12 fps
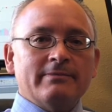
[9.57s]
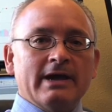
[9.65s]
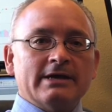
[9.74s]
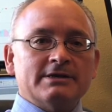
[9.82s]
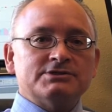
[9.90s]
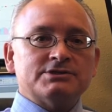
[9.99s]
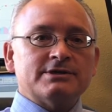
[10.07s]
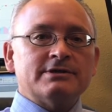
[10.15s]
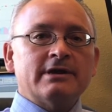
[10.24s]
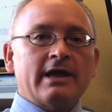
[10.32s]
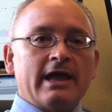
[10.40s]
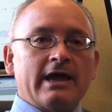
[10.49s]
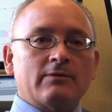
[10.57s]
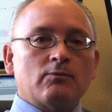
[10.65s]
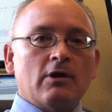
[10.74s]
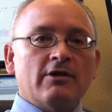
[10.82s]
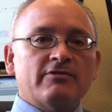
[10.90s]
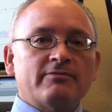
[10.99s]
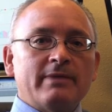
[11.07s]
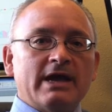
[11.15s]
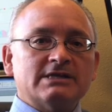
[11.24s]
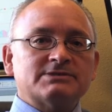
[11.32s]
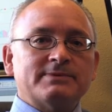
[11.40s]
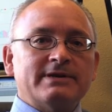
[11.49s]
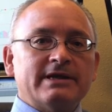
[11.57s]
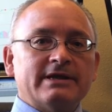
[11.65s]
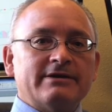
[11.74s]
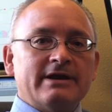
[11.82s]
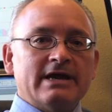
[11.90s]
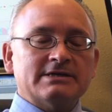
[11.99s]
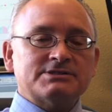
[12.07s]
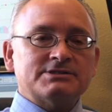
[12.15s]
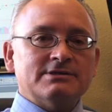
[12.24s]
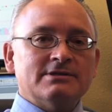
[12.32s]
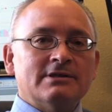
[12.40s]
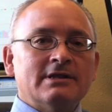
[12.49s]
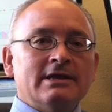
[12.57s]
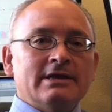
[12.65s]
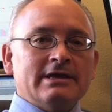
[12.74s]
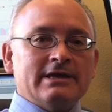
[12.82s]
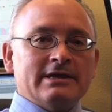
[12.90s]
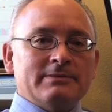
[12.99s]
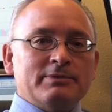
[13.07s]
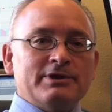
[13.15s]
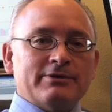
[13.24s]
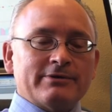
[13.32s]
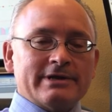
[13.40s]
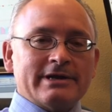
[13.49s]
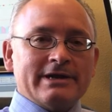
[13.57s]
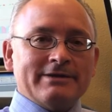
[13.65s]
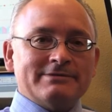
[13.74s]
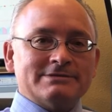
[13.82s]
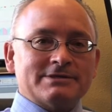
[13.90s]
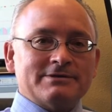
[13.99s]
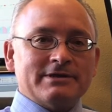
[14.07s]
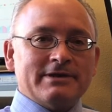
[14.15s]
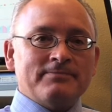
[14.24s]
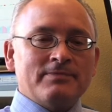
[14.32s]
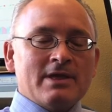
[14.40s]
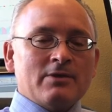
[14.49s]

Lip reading: Manager at Wealth Management International in Peoria, Arizona.